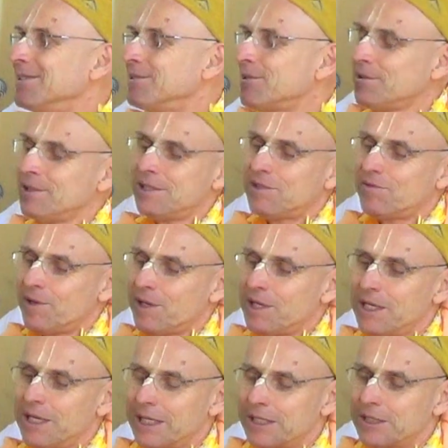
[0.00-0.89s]
So he's
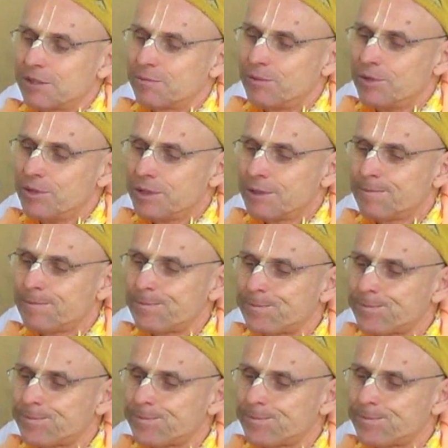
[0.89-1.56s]
very expert.